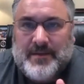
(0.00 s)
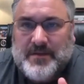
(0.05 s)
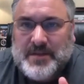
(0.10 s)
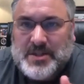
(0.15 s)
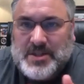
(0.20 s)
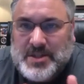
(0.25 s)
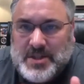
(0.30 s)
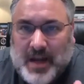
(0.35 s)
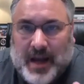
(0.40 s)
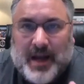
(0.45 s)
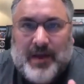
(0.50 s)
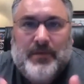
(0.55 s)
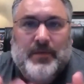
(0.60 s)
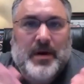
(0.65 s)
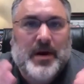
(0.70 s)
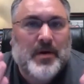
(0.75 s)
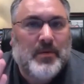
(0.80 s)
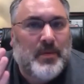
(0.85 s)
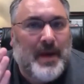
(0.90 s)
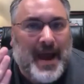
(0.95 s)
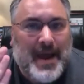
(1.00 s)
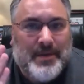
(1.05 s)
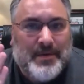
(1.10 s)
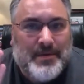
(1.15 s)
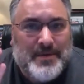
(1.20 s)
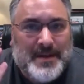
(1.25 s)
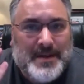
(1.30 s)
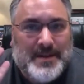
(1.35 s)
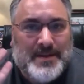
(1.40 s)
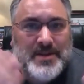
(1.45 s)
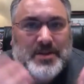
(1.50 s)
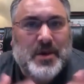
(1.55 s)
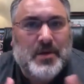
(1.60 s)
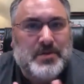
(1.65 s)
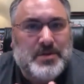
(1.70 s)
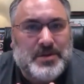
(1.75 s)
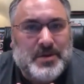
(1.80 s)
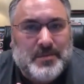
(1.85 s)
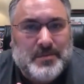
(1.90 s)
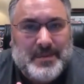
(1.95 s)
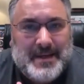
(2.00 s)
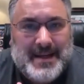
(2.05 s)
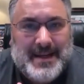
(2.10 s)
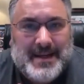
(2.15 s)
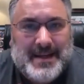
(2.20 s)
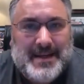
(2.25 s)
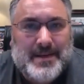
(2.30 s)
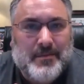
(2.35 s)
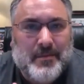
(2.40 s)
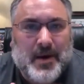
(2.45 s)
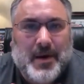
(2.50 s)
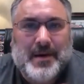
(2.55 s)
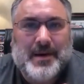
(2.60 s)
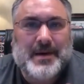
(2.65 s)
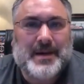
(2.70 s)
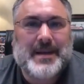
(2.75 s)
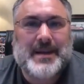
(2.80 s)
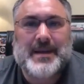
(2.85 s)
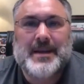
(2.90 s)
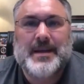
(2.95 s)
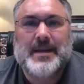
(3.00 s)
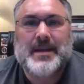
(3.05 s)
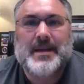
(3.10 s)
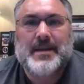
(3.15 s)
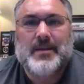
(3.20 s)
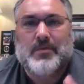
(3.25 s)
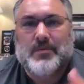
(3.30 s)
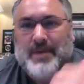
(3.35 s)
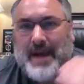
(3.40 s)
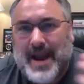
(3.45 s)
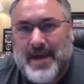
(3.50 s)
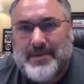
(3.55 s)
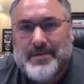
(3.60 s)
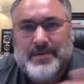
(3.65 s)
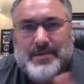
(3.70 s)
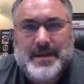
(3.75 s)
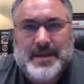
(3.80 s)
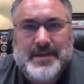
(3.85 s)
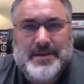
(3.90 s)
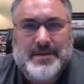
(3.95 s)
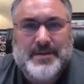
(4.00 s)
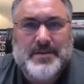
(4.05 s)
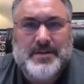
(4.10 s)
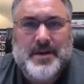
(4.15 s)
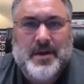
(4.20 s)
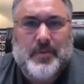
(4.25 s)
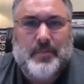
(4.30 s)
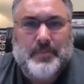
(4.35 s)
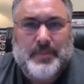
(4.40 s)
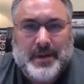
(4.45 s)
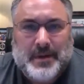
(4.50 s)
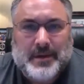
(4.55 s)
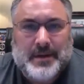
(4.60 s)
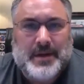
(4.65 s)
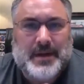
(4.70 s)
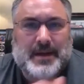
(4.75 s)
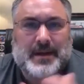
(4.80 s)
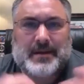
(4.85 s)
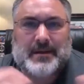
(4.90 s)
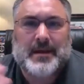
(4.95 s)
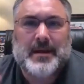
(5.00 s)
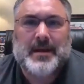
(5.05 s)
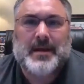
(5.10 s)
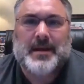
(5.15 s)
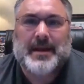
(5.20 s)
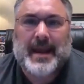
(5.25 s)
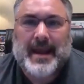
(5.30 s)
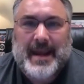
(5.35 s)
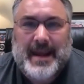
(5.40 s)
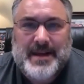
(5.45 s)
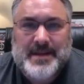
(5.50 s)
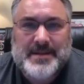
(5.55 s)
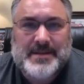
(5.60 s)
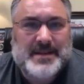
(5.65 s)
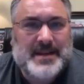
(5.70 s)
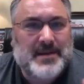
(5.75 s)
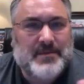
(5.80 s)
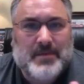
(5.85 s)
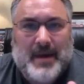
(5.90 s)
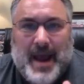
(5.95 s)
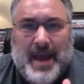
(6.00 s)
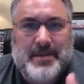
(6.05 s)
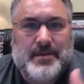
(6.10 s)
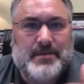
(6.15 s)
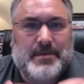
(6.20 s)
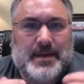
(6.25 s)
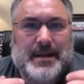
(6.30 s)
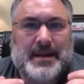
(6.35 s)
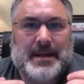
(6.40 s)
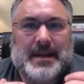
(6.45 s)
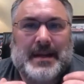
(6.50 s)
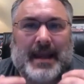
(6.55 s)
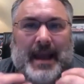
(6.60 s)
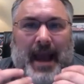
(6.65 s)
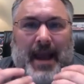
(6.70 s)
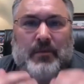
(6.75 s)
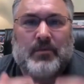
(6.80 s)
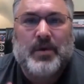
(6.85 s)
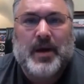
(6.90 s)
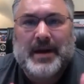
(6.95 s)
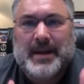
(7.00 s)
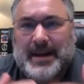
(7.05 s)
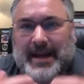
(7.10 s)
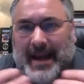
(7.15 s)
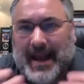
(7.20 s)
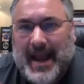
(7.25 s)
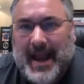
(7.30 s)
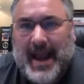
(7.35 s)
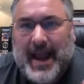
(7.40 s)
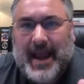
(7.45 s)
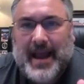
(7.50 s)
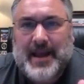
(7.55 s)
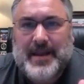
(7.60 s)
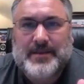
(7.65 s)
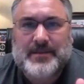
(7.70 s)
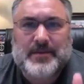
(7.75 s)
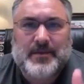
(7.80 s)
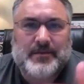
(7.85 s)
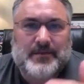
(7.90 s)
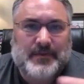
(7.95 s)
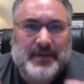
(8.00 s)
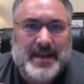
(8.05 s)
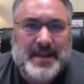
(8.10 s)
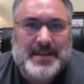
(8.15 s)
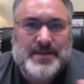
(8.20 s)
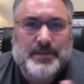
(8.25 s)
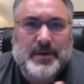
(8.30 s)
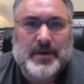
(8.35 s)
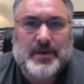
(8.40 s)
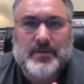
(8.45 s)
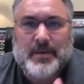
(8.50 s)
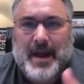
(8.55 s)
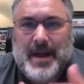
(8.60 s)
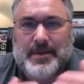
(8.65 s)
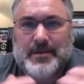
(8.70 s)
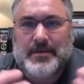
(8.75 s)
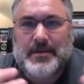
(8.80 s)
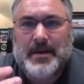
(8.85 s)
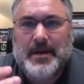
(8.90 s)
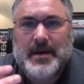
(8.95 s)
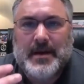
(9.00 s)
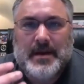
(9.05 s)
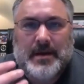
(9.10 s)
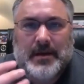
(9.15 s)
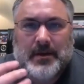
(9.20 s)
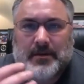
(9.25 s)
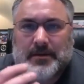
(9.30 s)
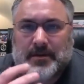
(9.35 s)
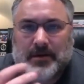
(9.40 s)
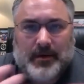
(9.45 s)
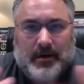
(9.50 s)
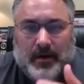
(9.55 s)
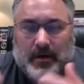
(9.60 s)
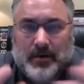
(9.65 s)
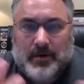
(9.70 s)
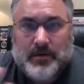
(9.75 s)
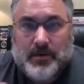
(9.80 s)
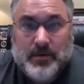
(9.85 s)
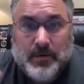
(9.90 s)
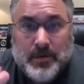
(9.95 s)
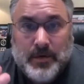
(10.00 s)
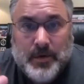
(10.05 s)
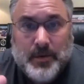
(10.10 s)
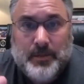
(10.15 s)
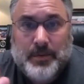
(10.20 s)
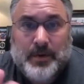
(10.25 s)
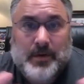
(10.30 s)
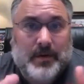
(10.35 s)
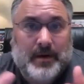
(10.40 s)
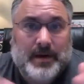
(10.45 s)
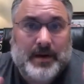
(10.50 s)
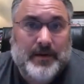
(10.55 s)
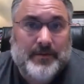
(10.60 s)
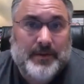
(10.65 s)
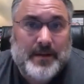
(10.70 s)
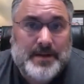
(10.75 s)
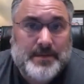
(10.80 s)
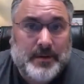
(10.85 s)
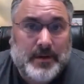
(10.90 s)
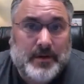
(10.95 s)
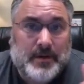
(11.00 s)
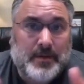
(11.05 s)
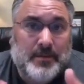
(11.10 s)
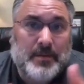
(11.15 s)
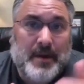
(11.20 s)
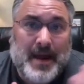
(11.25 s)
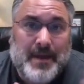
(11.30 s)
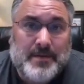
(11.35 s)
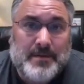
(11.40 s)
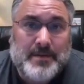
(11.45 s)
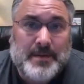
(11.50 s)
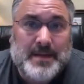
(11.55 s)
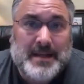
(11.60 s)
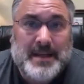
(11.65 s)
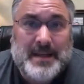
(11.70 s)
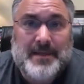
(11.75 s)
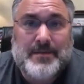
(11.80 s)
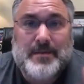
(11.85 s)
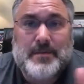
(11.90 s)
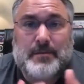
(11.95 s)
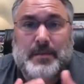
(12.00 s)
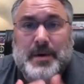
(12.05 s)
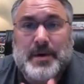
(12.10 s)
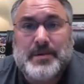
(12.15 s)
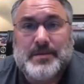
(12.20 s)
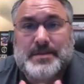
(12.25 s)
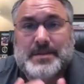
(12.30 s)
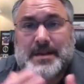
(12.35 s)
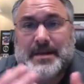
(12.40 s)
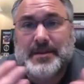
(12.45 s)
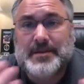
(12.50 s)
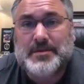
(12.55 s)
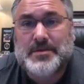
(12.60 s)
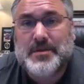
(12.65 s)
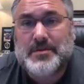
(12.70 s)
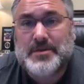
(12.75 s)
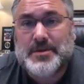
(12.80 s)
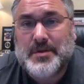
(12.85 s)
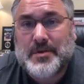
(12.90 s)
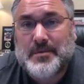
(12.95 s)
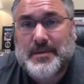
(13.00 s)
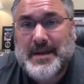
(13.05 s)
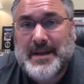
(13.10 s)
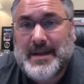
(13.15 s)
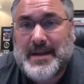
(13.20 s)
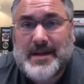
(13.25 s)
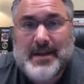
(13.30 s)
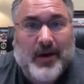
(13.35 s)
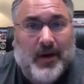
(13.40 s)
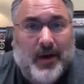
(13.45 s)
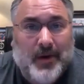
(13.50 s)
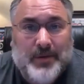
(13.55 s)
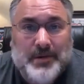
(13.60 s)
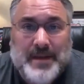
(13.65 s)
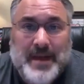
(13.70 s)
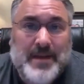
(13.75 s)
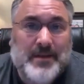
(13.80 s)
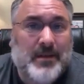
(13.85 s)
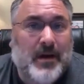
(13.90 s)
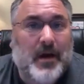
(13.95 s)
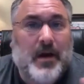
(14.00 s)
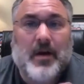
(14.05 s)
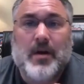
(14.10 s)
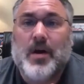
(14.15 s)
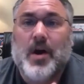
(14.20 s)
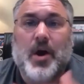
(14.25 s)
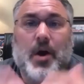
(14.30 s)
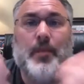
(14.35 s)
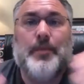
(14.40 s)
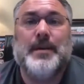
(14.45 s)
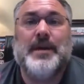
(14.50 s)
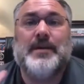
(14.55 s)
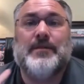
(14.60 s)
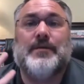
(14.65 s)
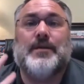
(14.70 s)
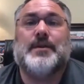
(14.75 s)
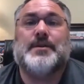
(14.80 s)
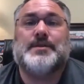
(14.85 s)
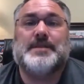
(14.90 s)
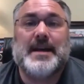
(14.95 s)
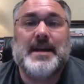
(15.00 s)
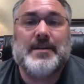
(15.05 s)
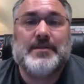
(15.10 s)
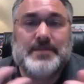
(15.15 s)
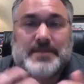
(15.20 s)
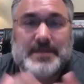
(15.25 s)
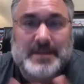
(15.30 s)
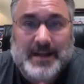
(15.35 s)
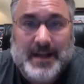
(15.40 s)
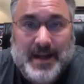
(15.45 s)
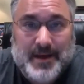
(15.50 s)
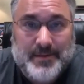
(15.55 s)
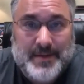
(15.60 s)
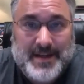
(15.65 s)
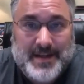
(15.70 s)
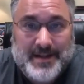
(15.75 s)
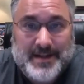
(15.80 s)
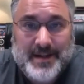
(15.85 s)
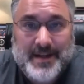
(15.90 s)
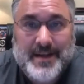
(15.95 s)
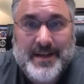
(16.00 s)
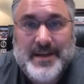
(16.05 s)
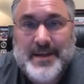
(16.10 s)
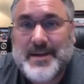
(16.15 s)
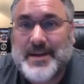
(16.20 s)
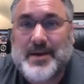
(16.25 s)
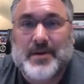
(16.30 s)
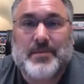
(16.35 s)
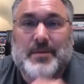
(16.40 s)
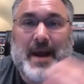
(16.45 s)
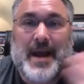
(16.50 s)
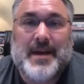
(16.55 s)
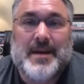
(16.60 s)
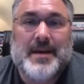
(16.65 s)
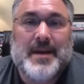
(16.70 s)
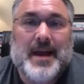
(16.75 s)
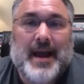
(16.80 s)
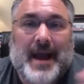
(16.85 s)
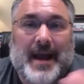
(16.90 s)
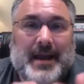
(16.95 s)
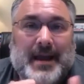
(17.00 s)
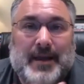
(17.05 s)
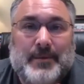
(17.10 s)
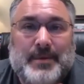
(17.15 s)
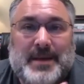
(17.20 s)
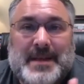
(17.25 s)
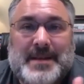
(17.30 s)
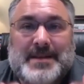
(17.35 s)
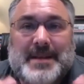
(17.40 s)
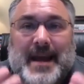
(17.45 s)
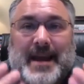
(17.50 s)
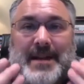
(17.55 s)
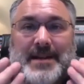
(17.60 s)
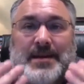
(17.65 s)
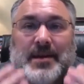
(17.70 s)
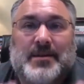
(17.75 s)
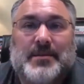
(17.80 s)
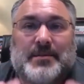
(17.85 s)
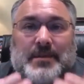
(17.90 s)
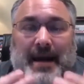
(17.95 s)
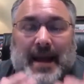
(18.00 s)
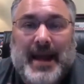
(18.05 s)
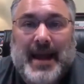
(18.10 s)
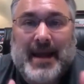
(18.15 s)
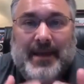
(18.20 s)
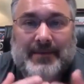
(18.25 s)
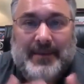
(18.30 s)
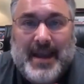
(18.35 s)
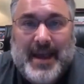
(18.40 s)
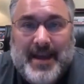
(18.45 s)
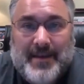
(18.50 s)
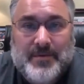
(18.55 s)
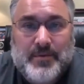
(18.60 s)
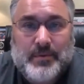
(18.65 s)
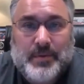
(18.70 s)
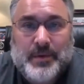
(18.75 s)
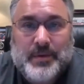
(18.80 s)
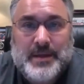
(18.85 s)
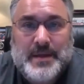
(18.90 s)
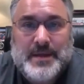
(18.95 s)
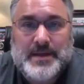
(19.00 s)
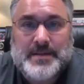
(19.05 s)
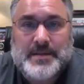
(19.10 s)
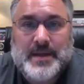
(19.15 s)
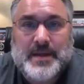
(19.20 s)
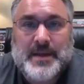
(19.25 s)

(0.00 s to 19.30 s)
software, rather than social media marketing, rather than, building an agency, rather than running ads on Facebook, rather, to our group, creating a Facebook group, rather than even posting on social media all day long, hoping for sales to come in, because I don't have to have employees.